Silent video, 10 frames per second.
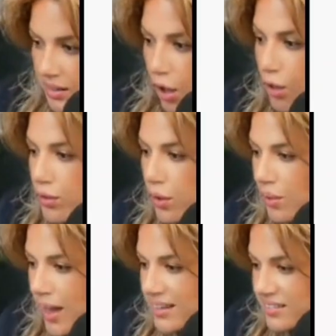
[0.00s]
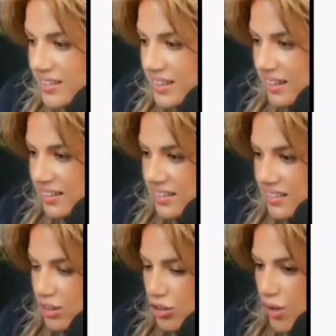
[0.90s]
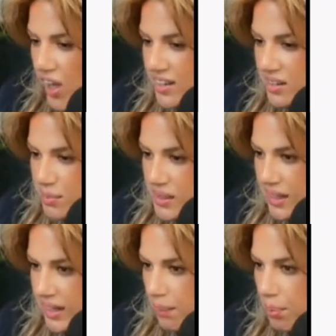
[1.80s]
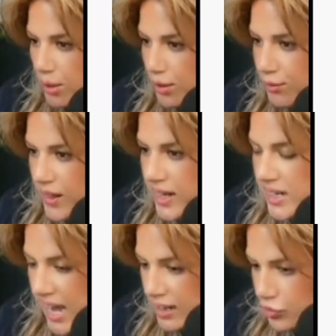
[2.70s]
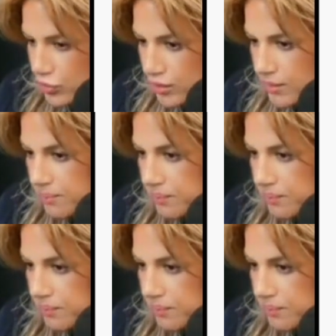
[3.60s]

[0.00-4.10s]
although I see that this is trying to be like a butterfly catcher.